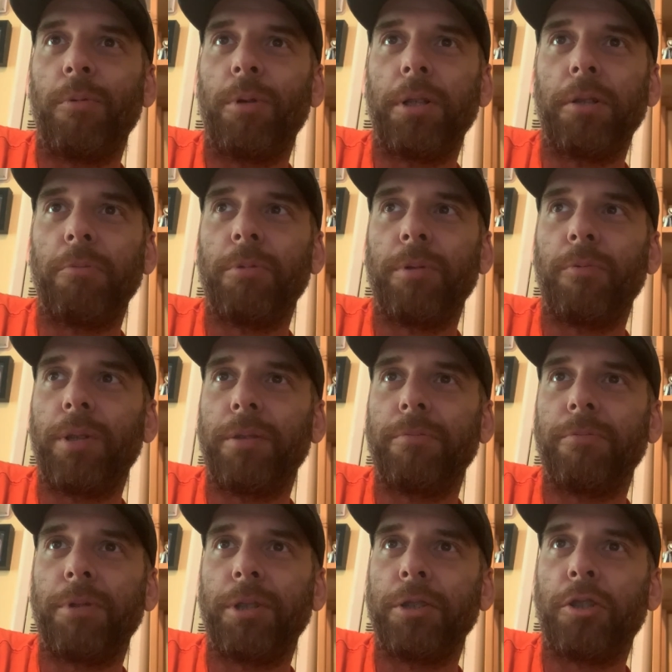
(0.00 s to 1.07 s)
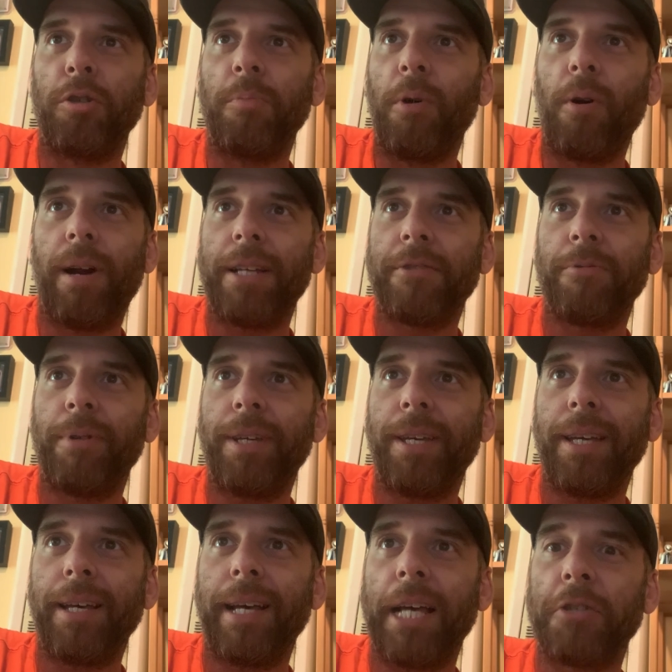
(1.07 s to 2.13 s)
we'll, we'll we'll we'll do more as
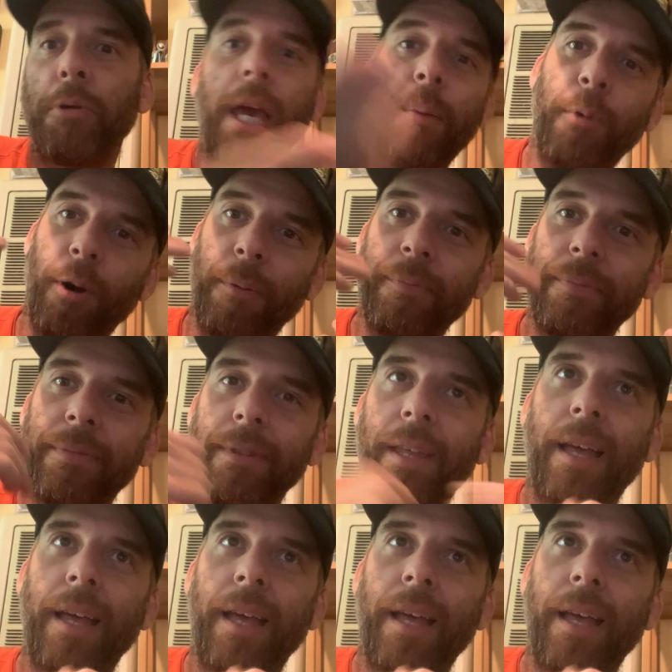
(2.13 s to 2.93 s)
we uh, as we get more.